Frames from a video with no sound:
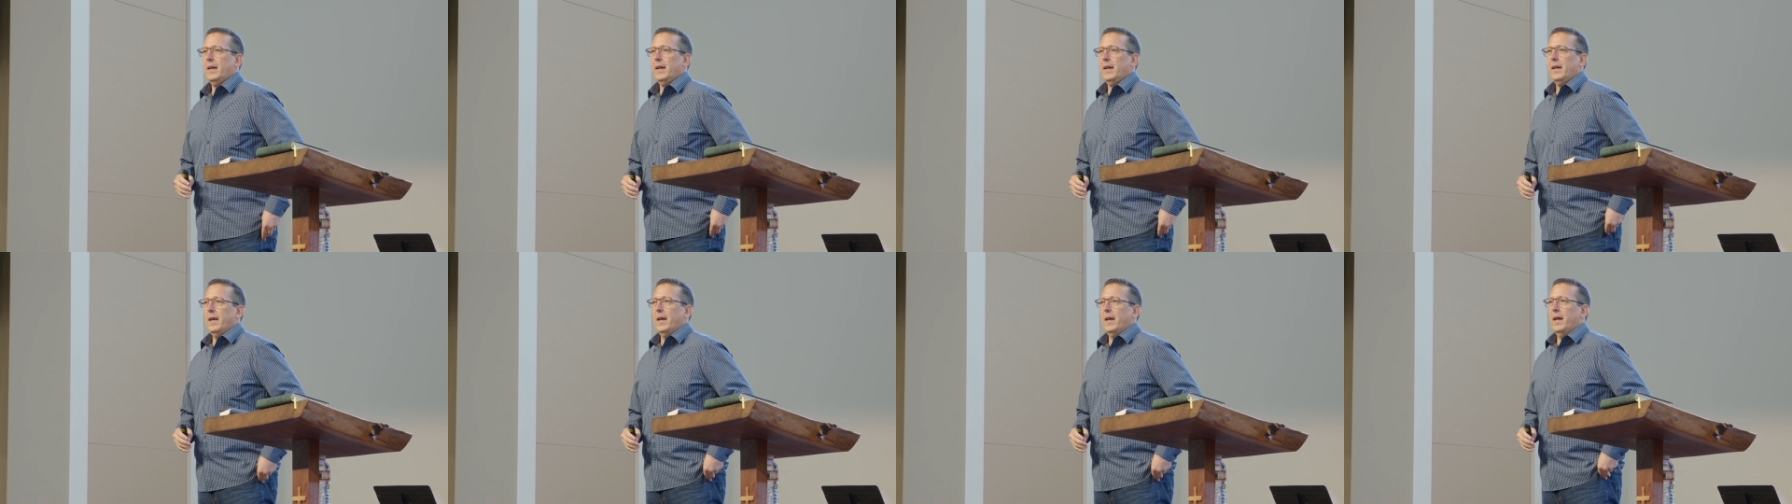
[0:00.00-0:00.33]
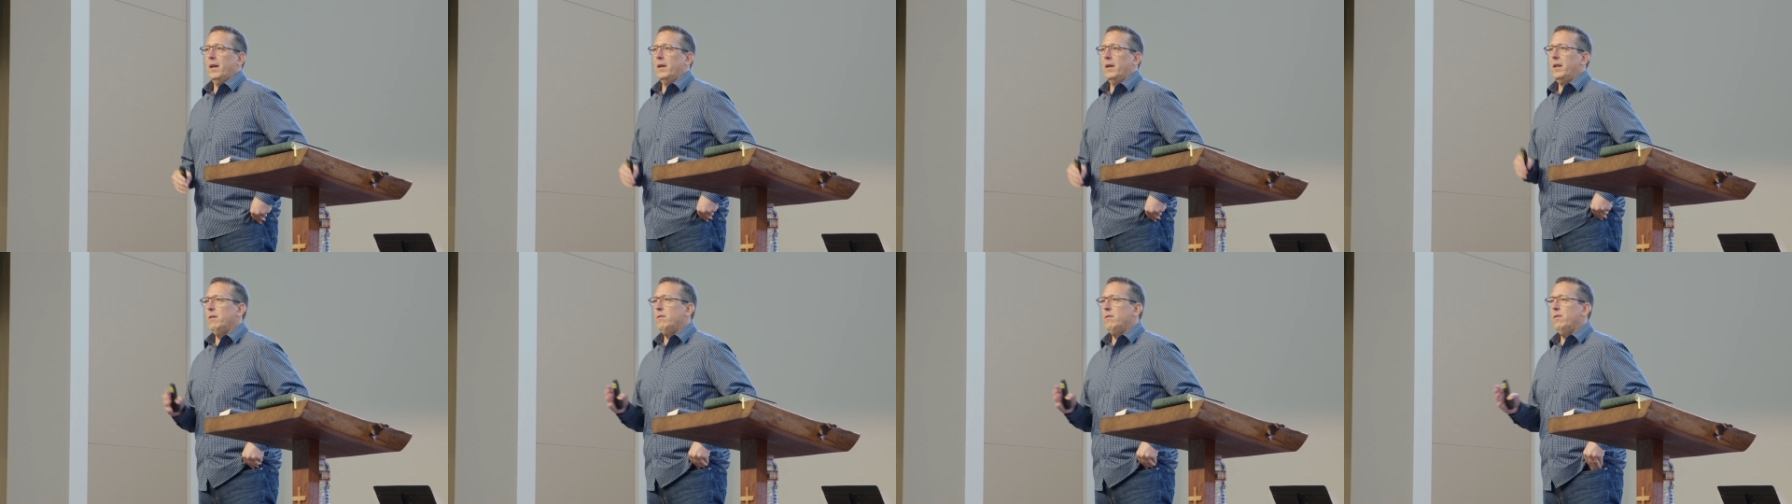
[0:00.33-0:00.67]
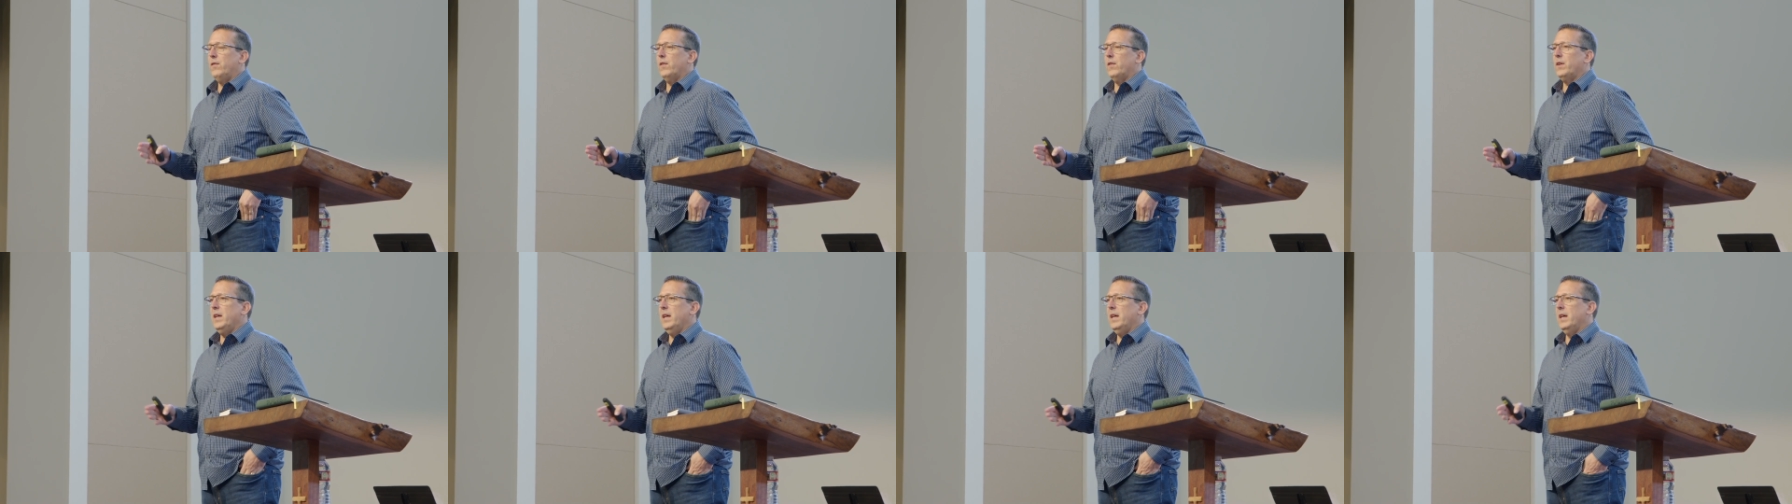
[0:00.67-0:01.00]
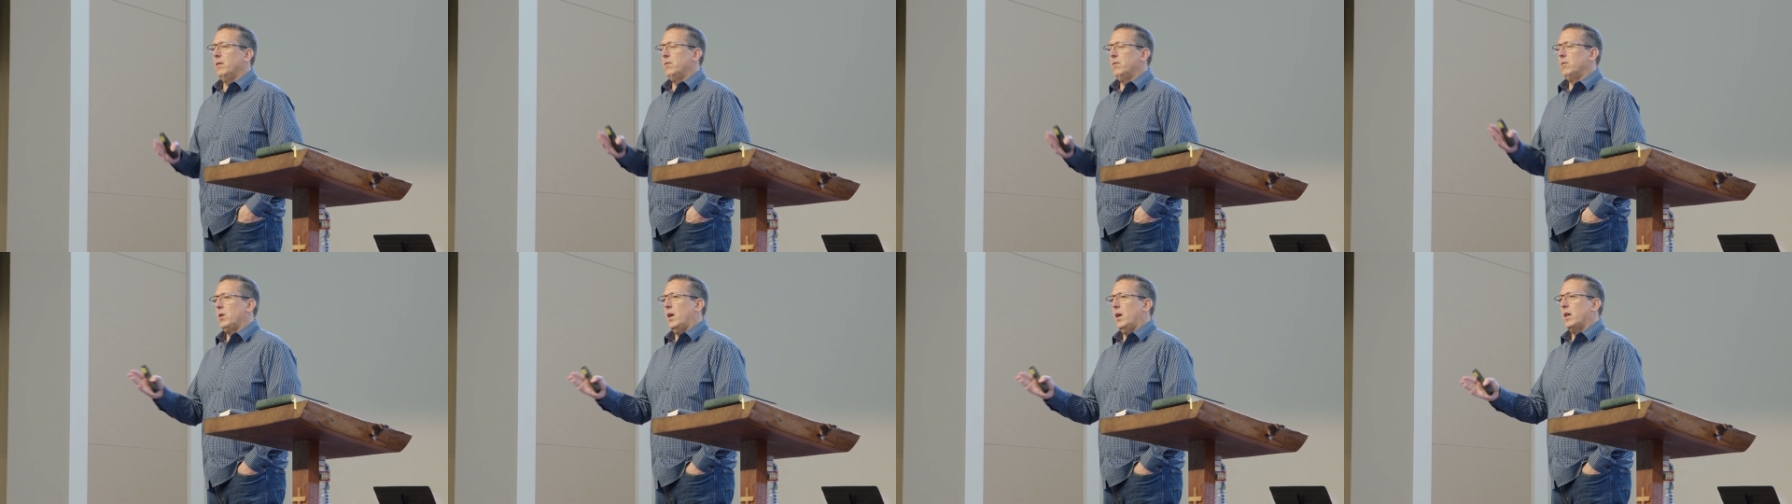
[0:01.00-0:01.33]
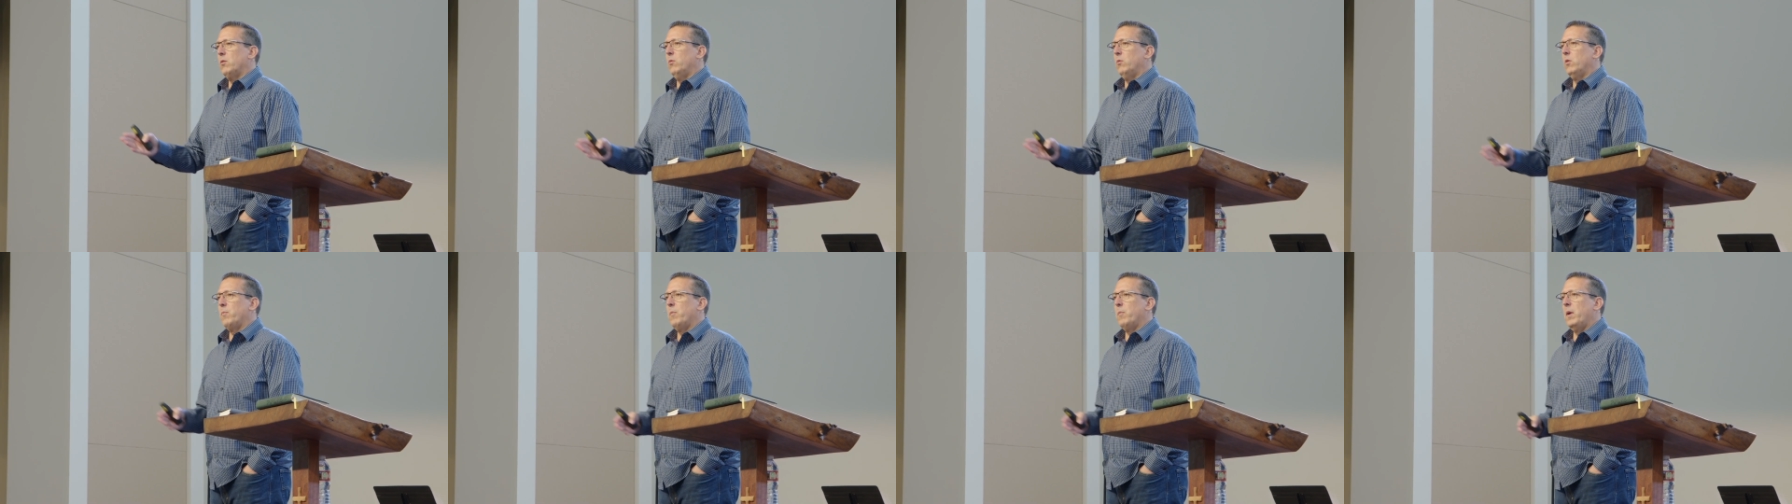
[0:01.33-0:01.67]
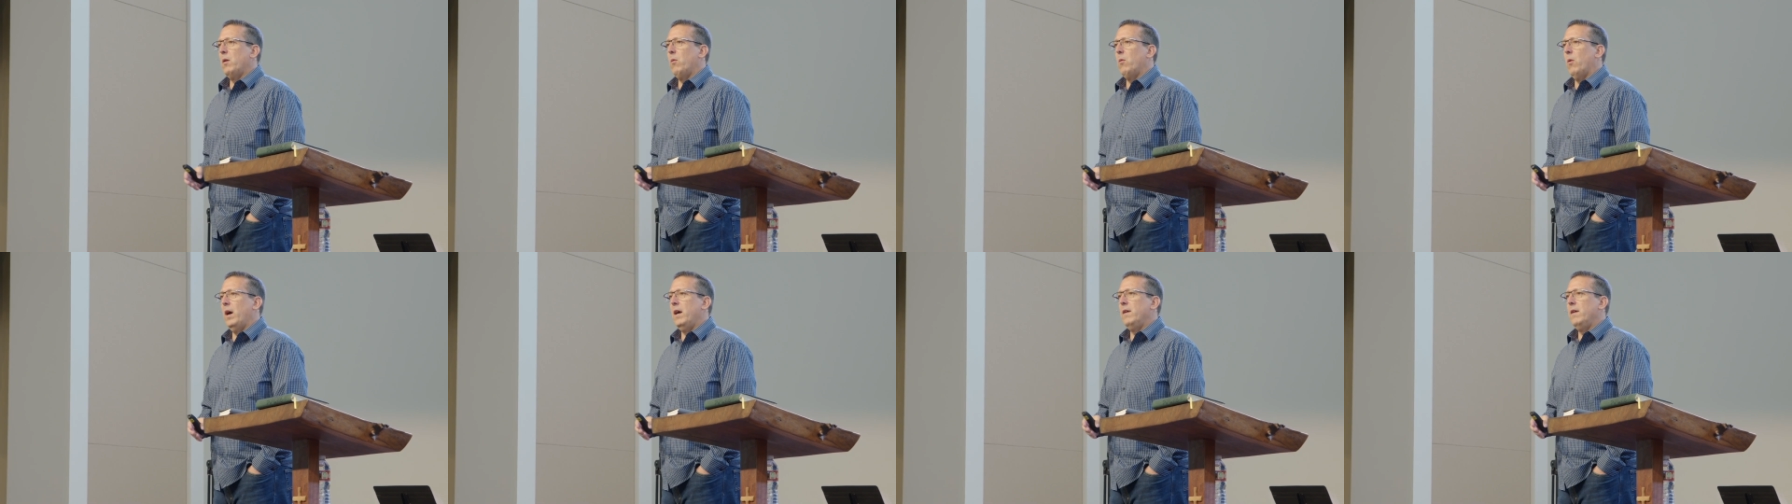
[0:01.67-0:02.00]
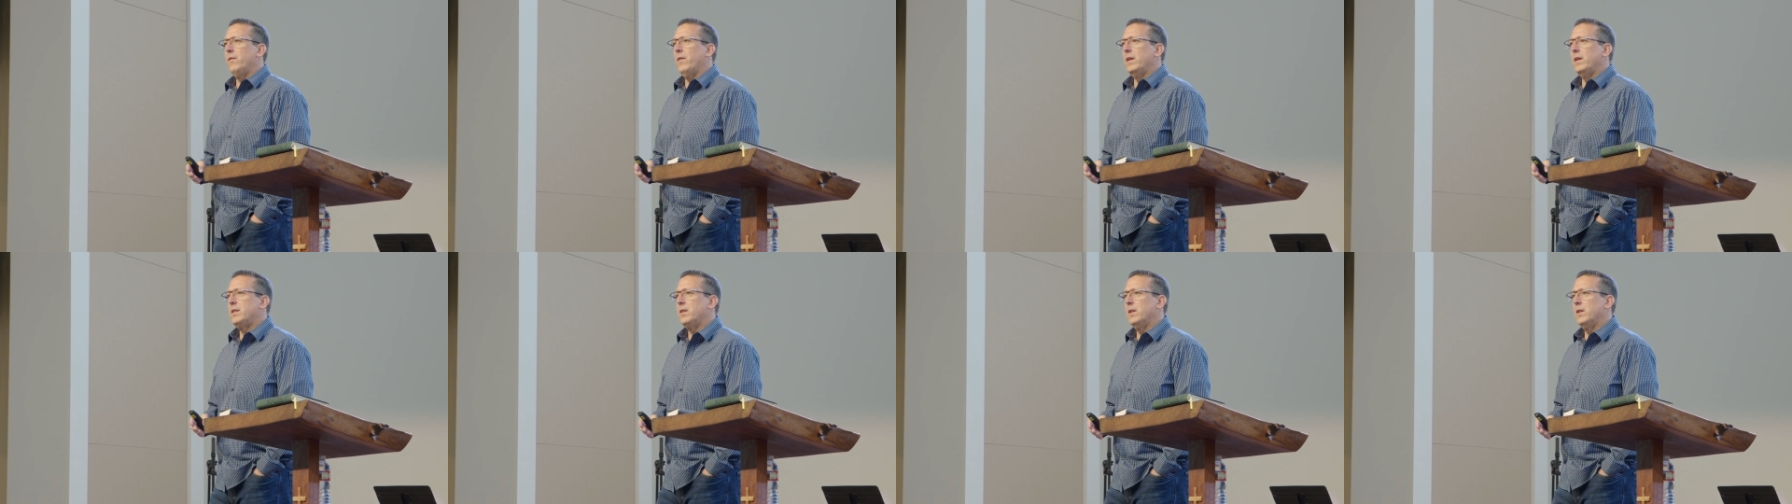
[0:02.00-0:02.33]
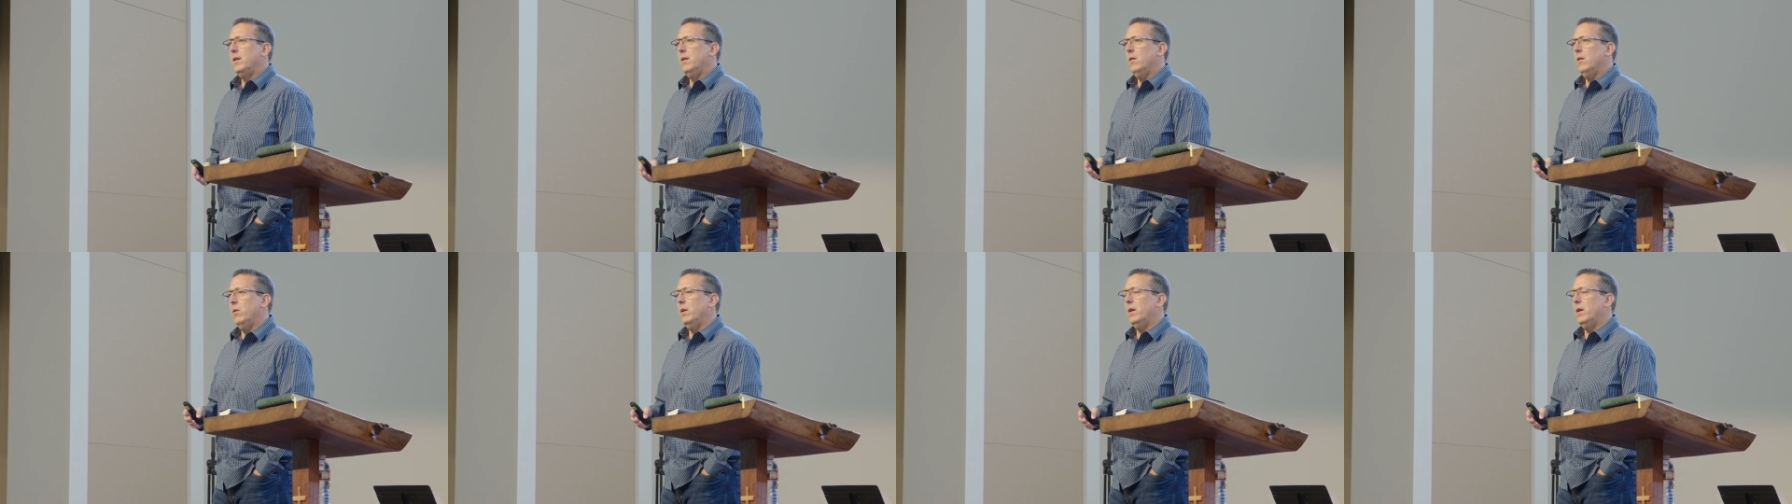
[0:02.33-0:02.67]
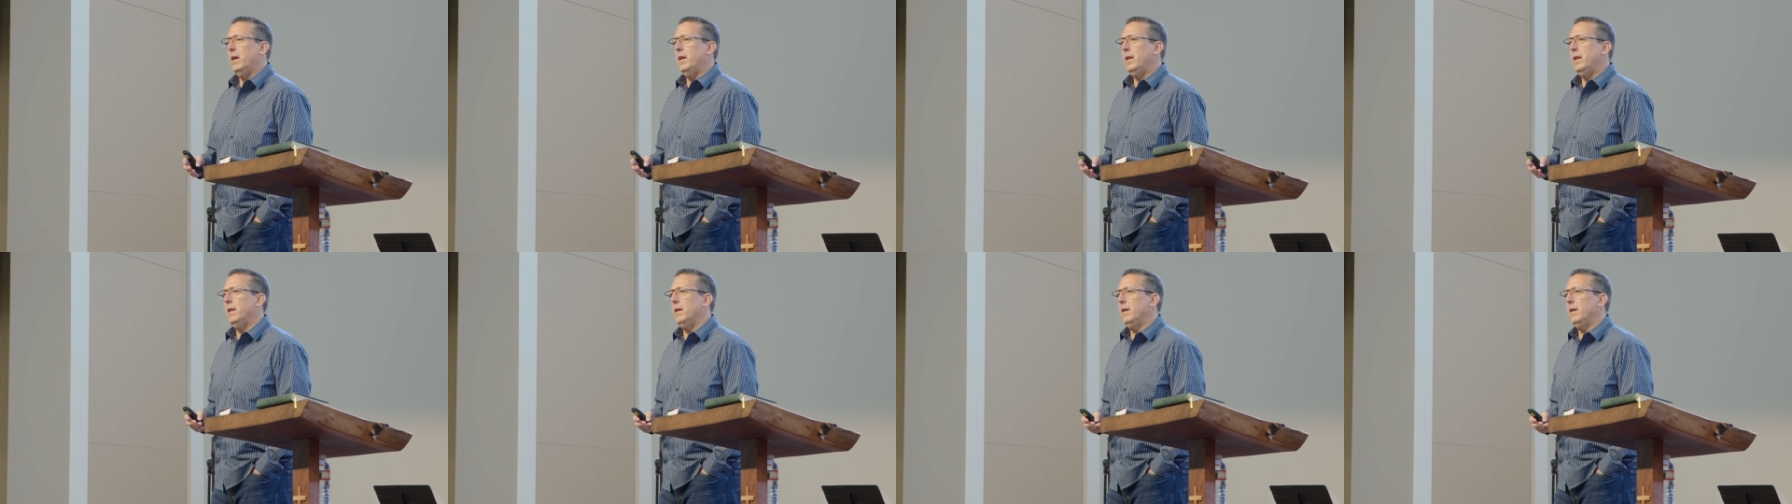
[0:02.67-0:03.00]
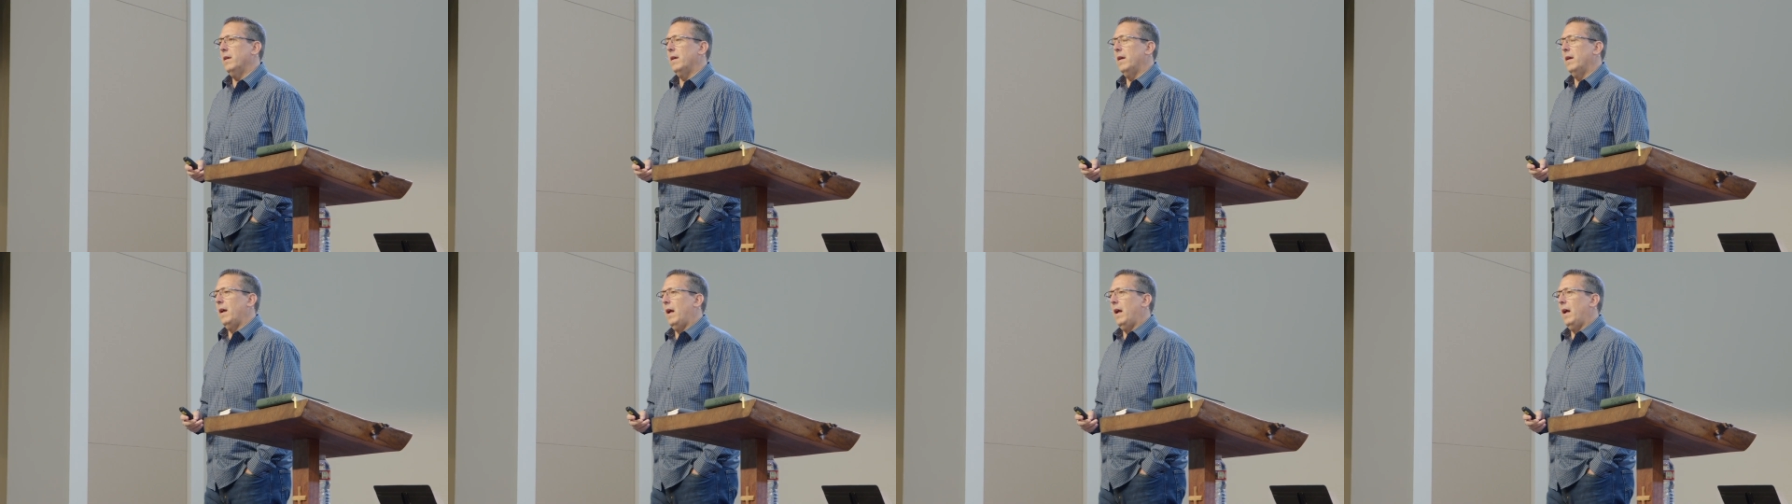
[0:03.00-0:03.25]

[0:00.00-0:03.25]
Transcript: And I'll never forget talking with my wife. I said, You know what, honey?